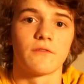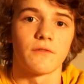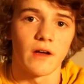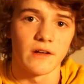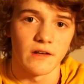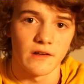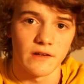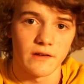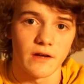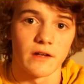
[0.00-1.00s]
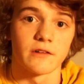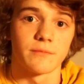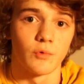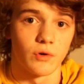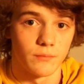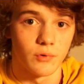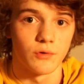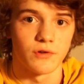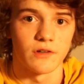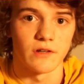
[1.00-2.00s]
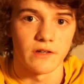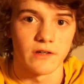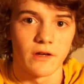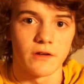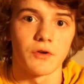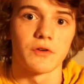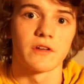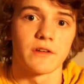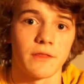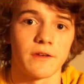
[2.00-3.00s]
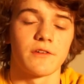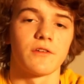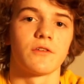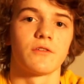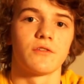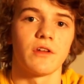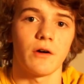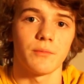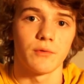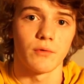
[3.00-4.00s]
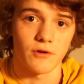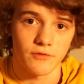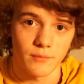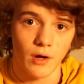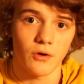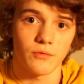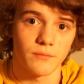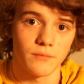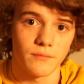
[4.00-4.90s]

finally, and more importantly, going into things you can do to help you work from home,